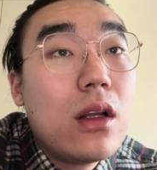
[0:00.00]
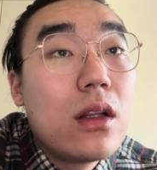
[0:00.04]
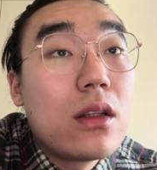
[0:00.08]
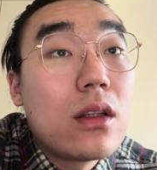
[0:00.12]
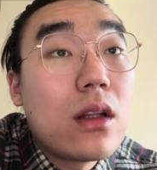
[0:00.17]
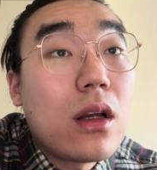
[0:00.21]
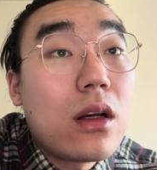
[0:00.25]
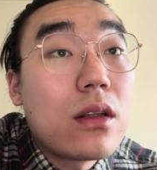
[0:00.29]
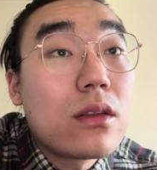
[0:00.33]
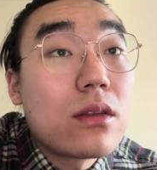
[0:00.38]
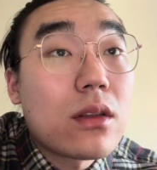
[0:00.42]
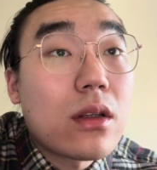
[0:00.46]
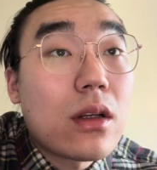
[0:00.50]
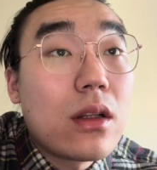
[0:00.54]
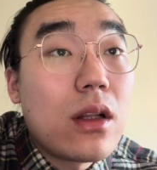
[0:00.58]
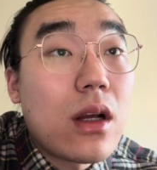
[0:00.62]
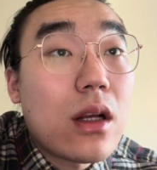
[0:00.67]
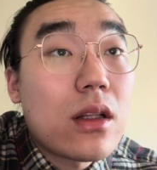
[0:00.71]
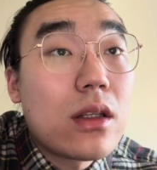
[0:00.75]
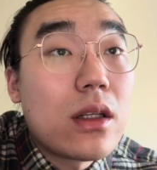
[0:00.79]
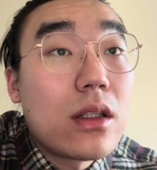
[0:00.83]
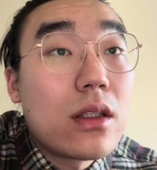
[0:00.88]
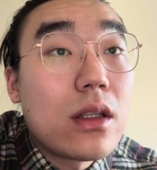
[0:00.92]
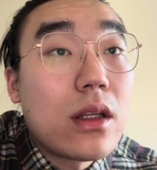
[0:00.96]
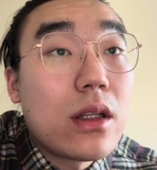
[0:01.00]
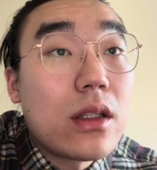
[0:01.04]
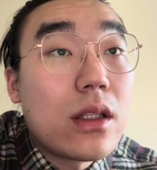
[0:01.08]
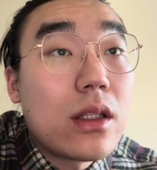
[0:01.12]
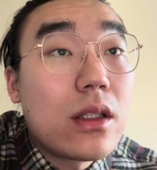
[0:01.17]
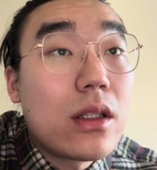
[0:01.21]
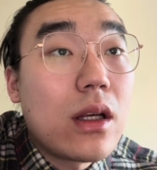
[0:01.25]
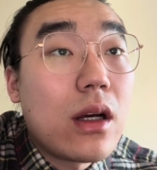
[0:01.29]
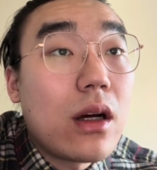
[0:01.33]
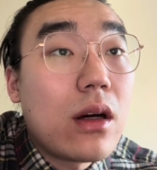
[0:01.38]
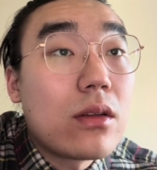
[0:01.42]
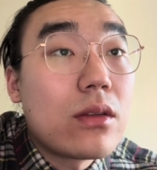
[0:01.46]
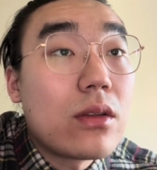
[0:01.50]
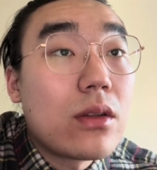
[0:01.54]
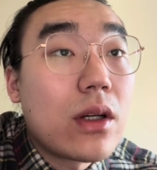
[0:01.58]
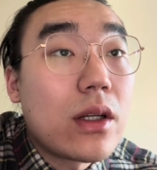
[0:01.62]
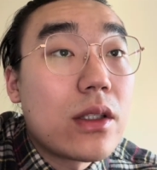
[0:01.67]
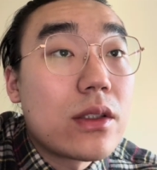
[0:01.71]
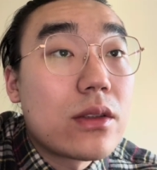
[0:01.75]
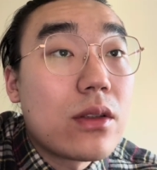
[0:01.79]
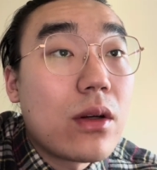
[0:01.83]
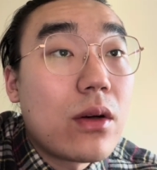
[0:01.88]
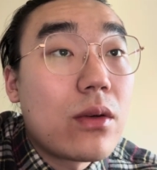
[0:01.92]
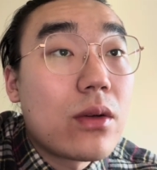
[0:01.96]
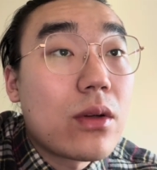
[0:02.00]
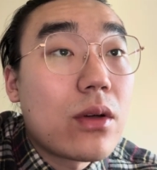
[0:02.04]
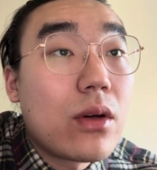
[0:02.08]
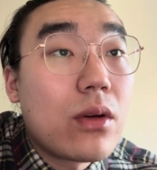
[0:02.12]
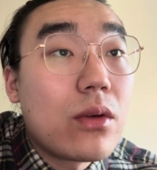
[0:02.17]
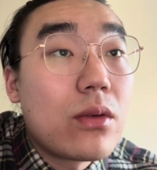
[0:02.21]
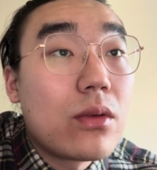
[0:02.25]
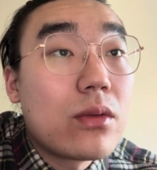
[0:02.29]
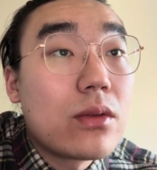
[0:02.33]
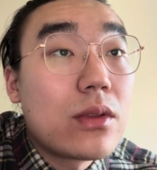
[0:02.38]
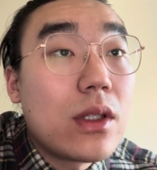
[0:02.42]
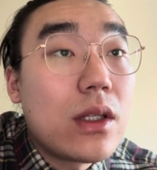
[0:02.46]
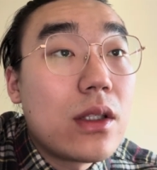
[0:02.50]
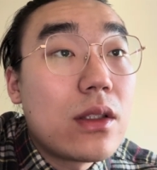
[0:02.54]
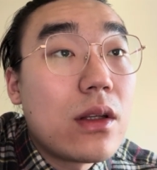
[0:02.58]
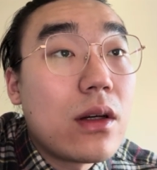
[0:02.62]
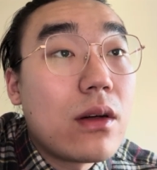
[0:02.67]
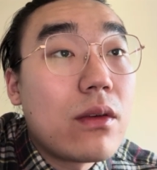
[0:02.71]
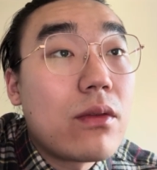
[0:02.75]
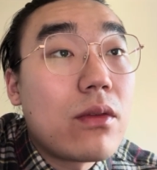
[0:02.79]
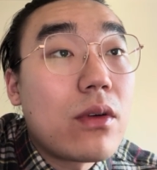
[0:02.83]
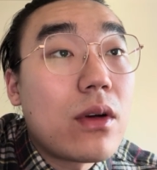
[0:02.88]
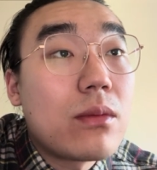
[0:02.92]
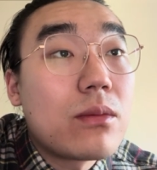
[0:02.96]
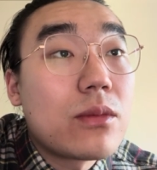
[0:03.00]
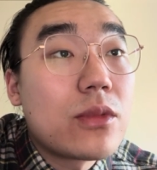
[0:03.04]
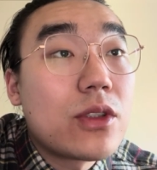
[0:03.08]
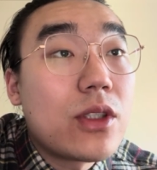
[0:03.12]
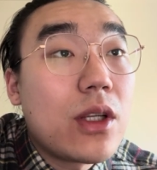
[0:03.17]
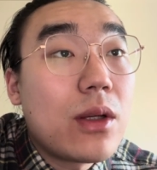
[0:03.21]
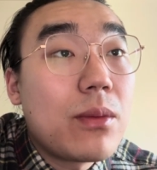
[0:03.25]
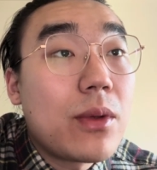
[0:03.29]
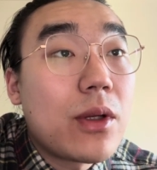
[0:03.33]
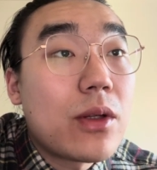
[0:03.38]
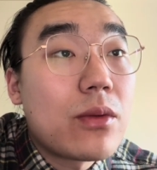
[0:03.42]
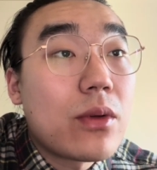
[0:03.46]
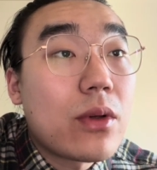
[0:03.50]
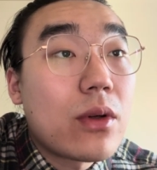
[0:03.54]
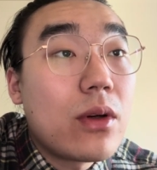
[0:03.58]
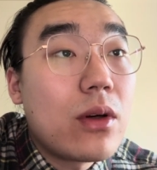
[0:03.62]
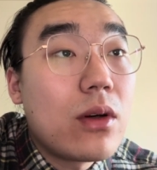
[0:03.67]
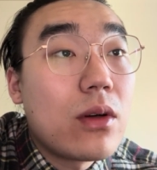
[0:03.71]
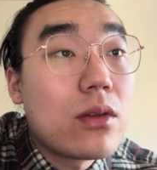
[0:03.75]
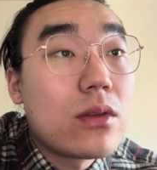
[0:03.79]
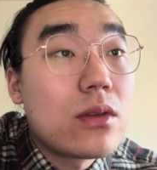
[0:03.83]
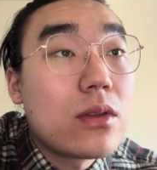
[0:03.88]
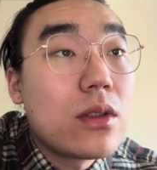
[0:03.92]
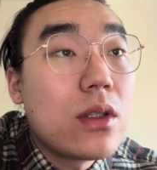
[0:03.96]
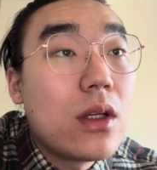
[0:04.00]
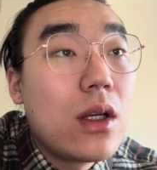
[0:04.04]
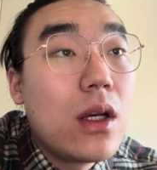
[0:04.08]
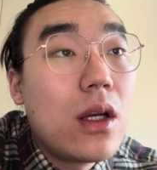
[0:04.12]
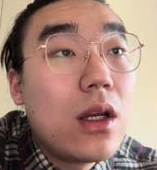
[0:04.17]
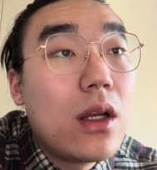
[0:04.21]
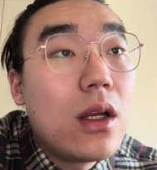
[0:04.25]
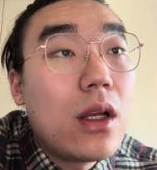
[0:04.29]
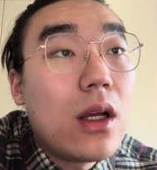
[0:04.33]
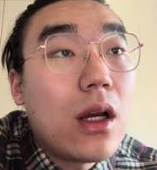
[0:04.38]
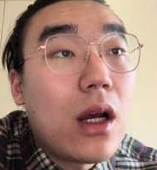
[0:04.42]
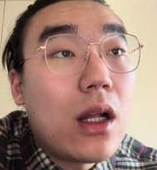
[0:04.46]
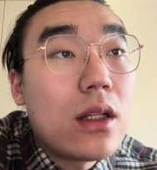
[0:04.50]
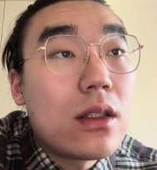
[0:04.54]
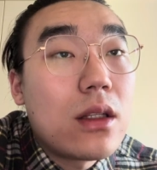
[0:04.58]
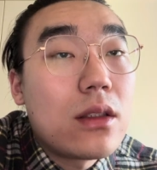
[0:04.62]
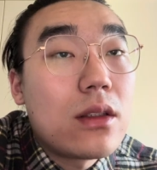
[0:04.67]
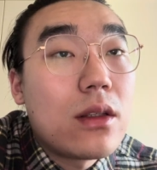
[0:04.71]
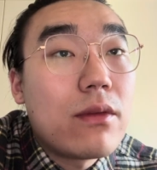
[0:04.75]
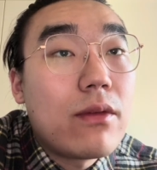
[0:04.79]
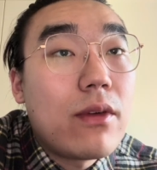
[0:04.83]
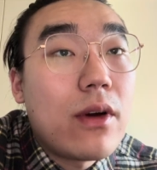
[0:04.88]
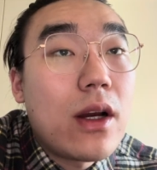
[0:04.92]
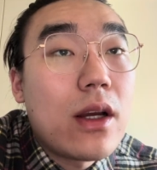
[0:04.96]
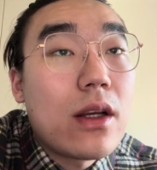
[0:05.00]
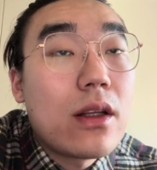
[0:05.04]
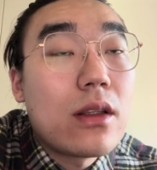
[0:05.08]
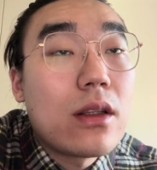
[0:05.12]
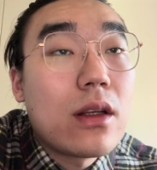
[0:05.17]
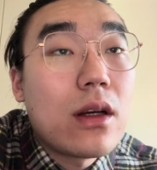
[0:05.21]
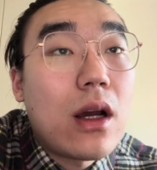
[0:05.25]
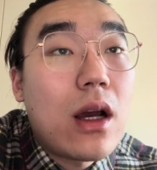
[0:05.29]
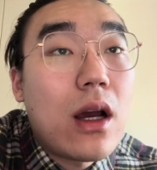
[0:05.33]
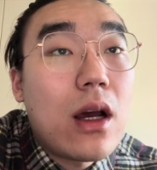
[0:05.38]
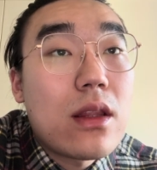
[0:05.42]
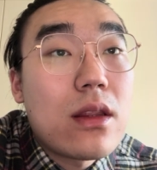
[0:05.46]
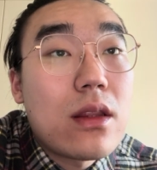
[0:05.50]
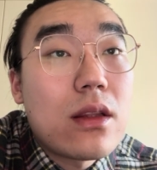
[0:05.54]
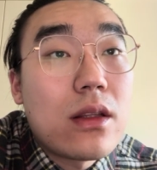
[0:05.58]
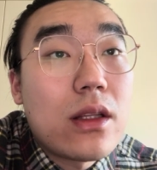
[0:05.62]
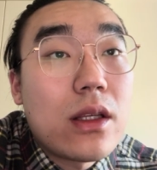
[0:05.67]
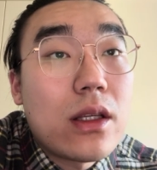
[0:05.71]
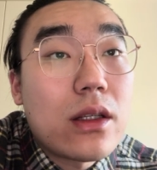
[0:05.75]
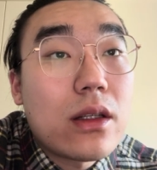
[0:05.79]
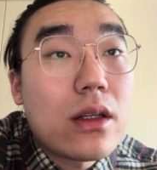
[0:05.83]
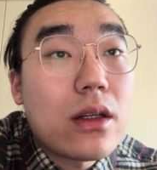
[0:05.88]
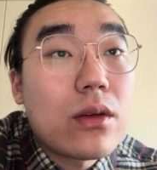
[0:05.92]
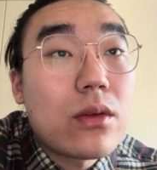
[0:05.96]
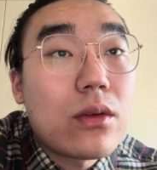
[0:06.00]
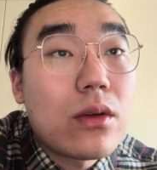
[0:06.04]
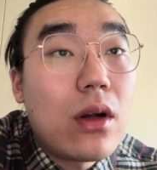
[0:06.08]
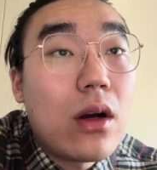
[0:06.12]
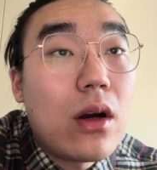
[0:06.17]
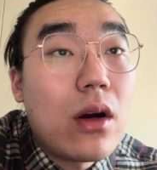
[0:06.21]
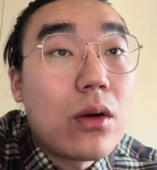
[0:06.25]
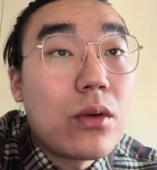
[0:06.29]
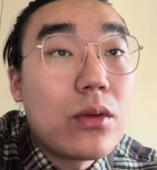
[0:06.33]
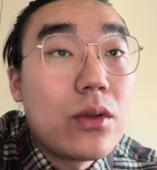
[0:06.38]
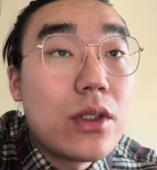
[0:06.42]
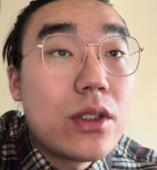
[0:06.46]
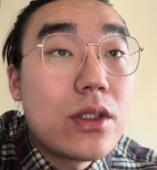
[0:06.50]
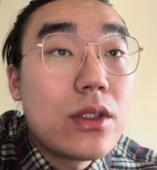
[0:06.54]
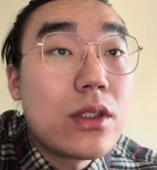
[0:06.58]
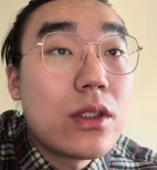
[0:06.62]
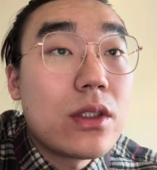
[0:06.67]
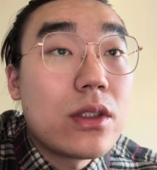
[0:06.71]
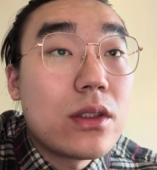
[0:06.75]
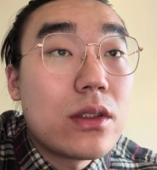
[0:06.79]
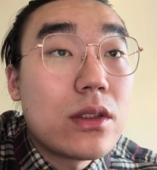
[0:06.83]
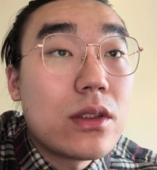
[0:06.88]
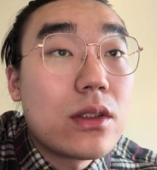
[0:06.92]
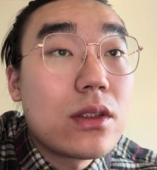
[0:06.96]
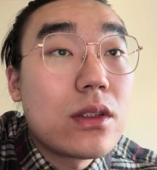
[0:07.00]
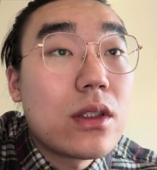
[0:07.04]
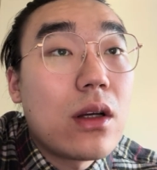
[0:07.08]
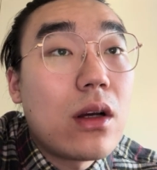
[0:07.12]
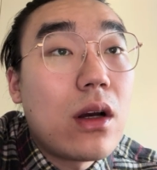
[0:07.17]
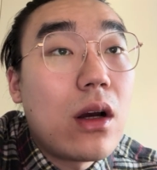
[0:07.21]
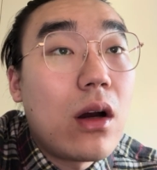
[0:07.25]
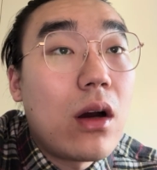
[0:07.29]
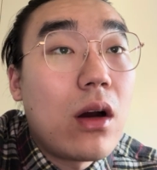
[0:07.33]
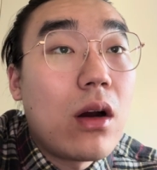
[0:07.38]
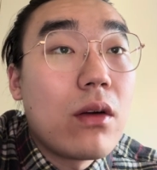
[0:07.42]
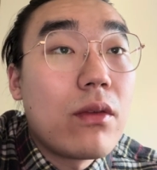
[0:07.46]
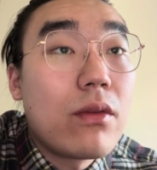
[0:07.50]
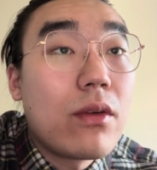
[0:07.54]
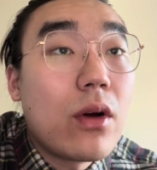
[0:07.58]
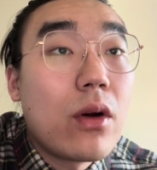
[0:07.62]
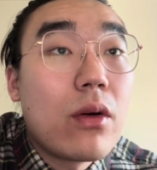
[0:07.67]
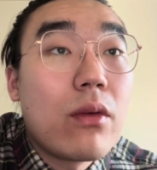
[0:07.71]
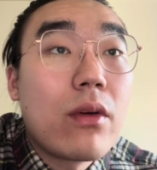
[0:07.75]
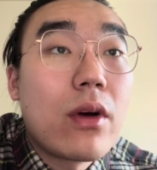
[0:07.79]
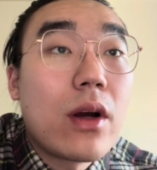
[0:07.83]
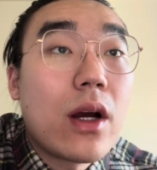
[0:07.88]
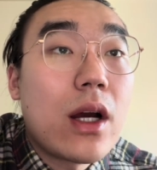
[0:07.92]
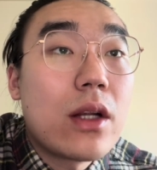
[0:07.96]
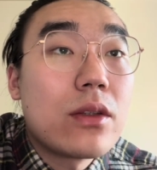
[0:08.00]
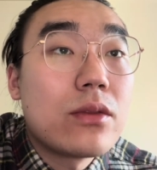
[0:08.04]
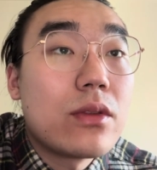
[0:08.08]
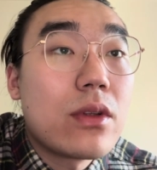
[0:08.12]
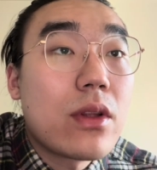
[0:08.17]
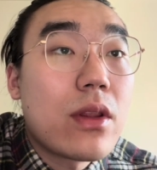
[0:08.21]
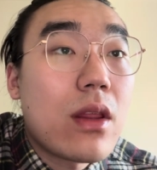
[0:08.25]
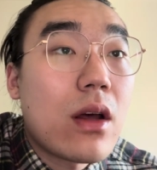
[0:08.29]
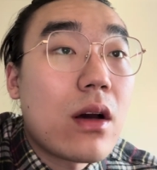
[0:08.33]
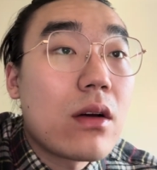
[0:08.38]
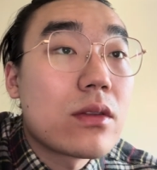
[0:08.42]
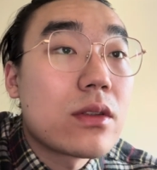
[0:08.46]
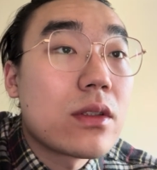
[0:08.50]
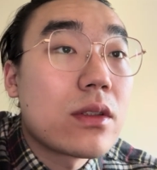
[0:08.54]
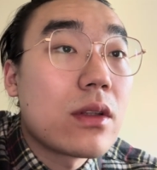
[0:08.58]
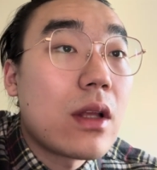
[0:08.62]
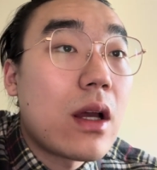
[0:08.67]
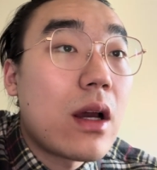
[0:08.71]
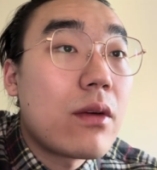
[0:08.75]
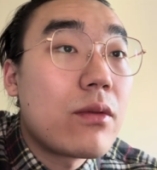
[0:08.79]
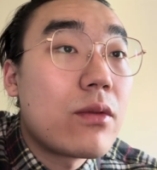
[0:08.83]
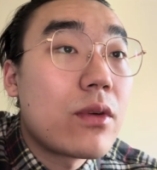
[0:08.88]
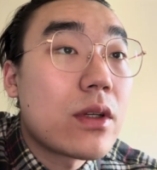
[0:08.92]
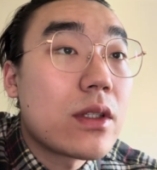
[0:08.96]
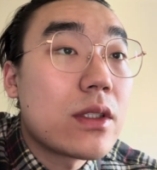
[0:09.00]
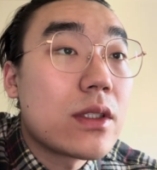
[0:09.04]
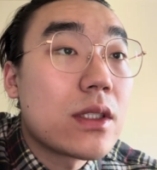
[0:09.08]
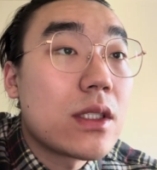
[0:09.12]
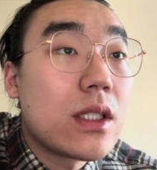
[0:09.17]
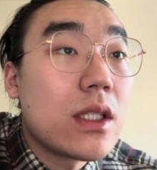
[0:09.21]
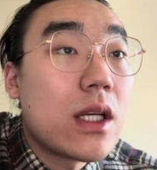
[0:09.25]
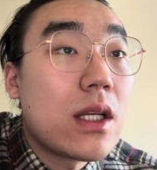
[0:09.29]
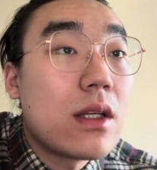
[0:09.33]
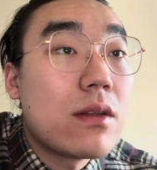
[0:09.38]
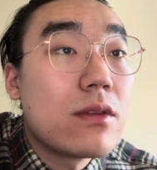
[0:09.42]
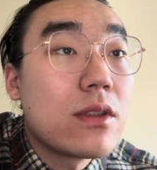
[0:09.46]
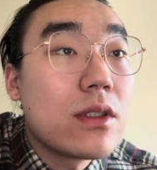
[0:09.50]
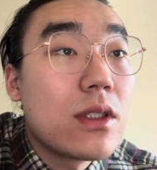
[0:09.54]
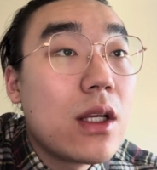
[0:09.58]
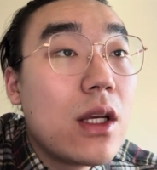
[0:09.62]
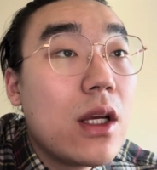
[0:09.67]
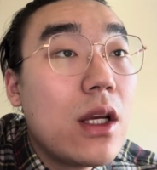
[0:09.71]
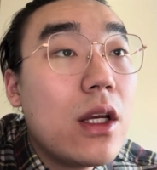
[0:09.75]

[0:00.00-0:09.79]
Nunn collected detailed historical data from shipping records, identifying the ethnic origins of over 100,000 African slaves.